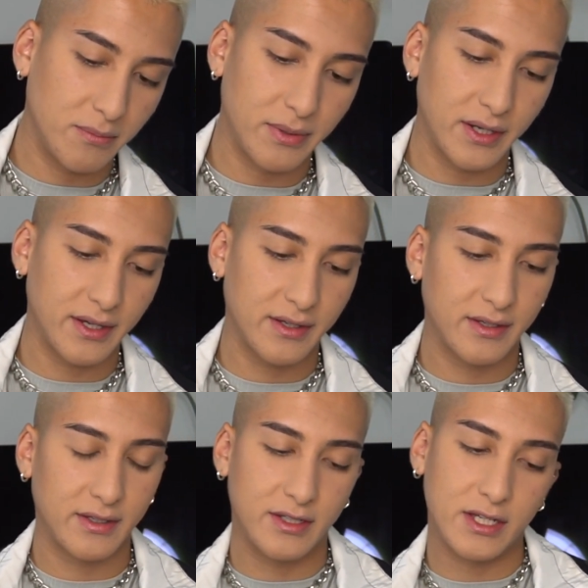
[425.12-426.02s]
But
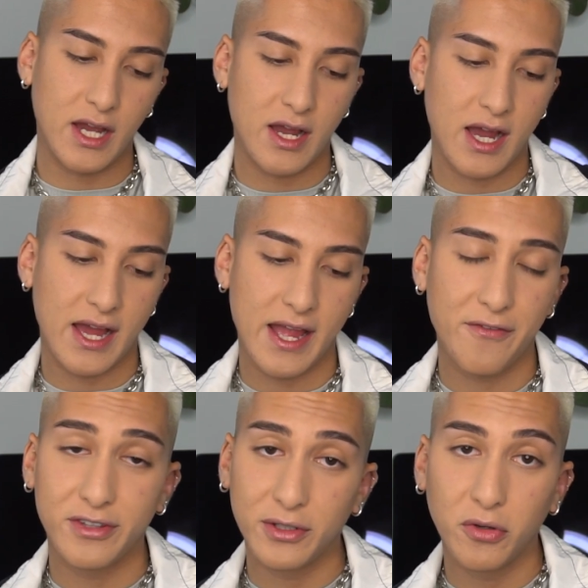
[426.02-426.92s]
yeah,
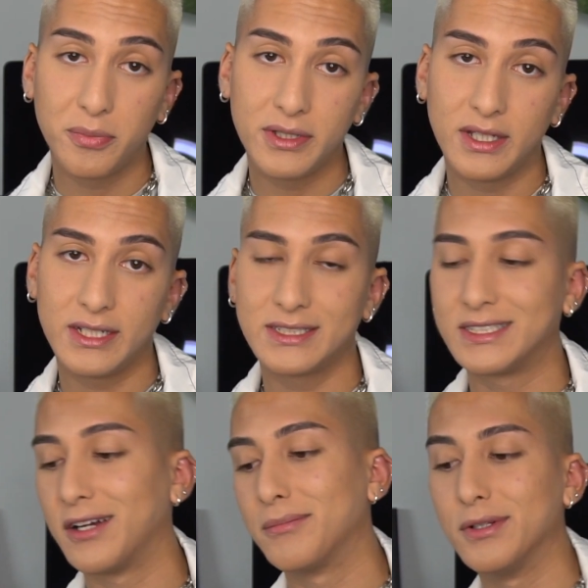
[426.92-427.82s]
everything will be linked
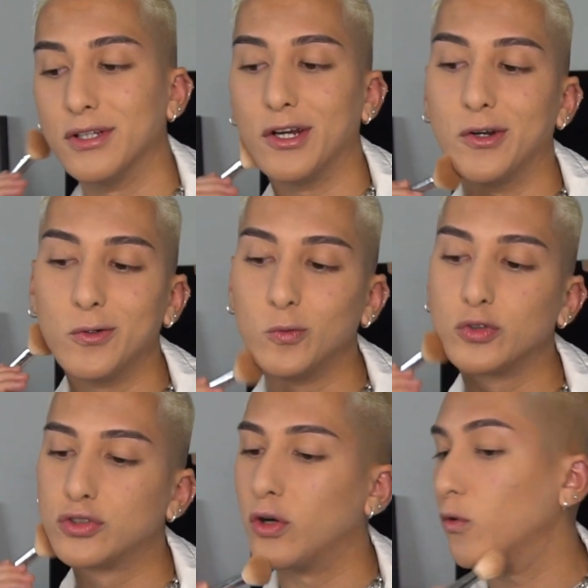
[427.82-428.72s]
down below.
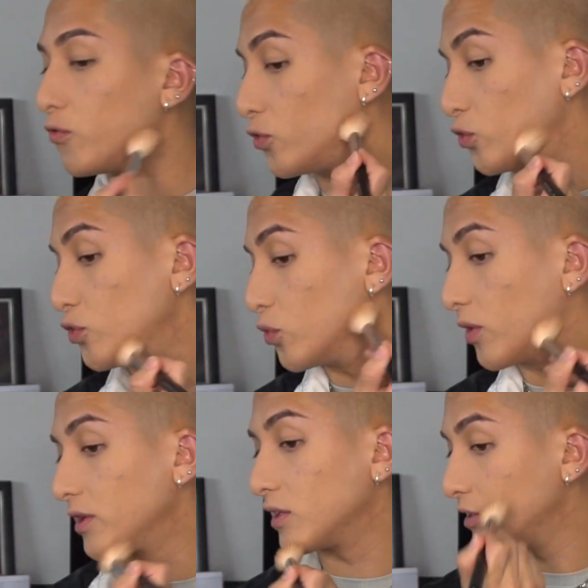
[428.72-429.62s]
So if you do
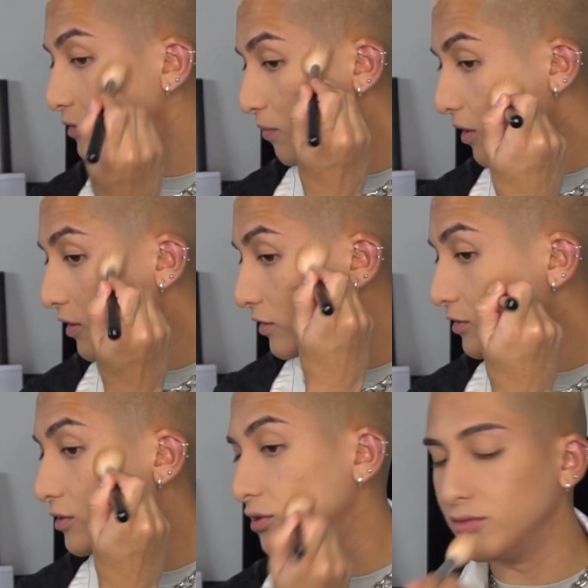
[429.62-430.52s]
want to get these products,
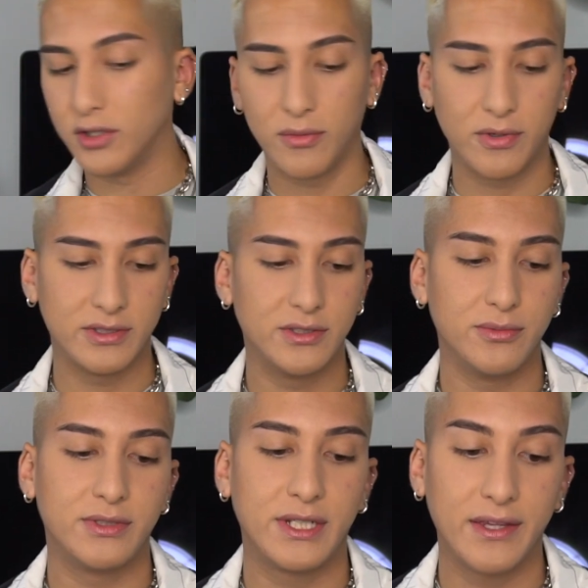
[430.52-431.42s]
you know where
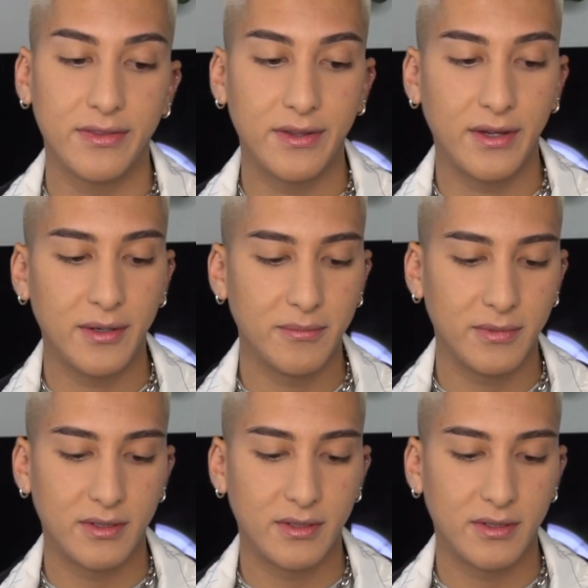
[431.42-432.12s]
to get them.